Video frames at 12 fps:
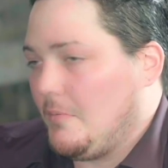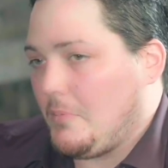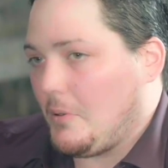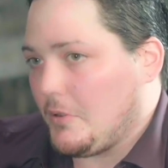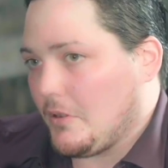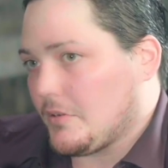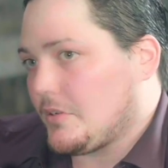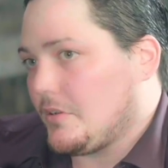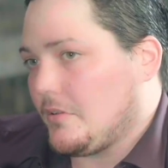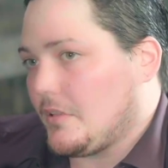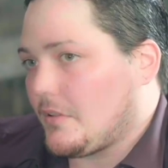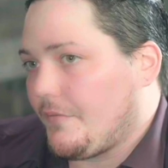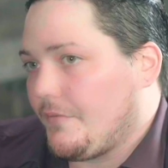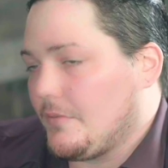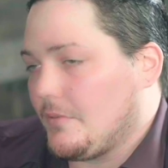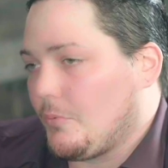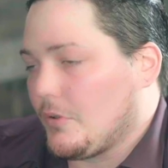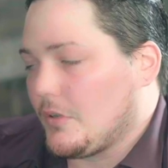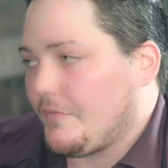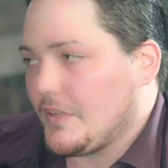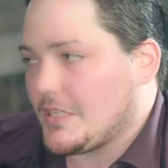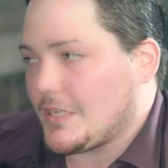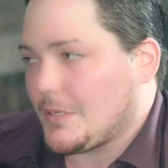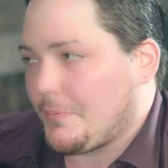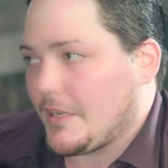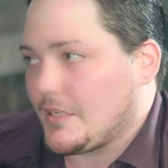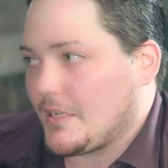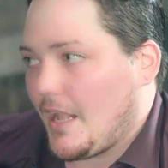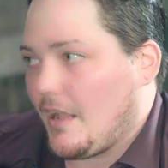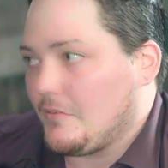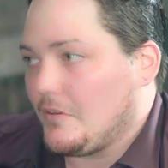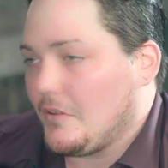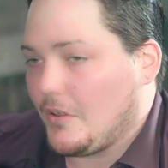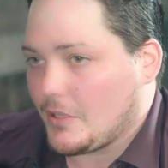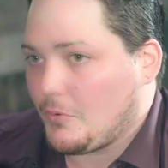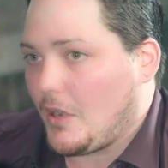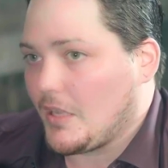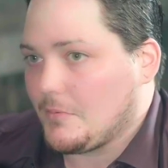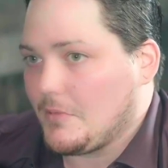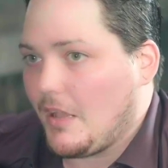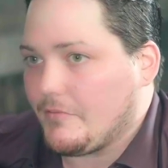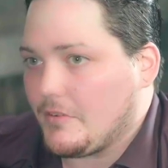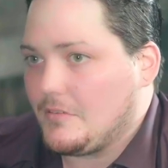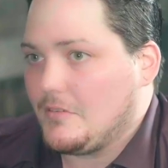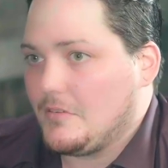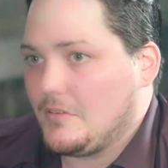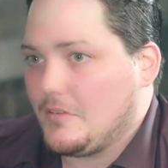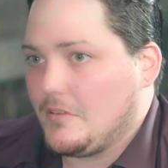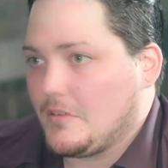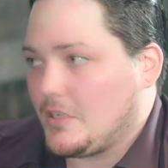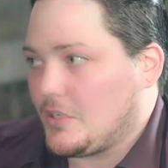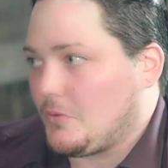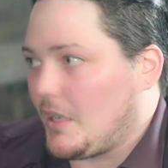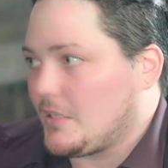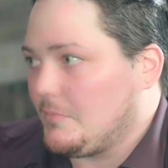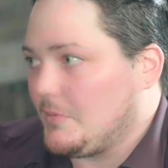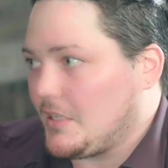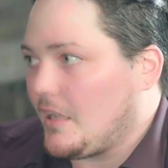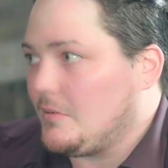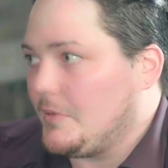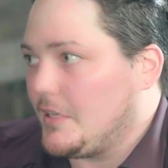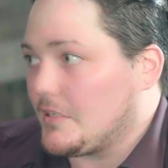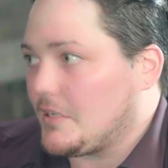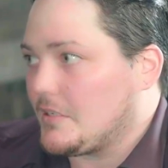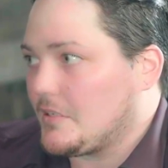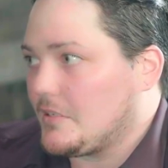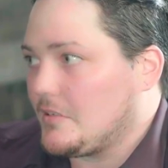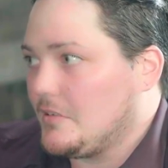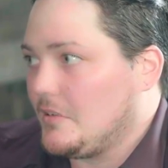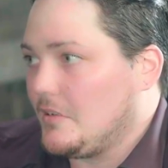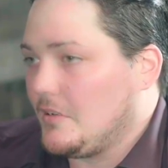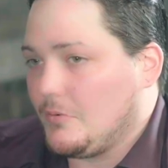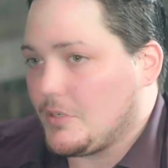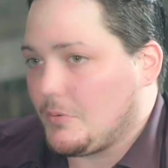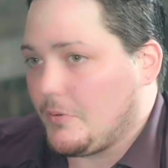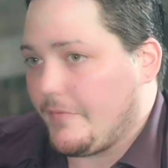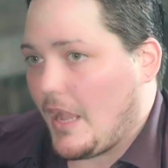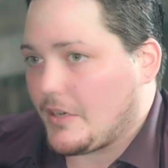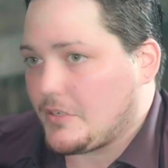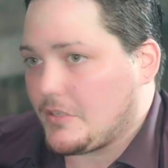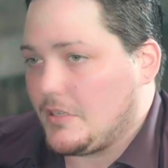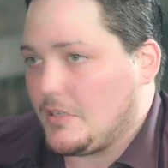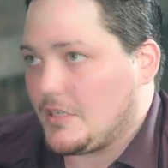But we also know that the world of physics breaks down on the quantum level, because quantum entanglement exists, which we've actually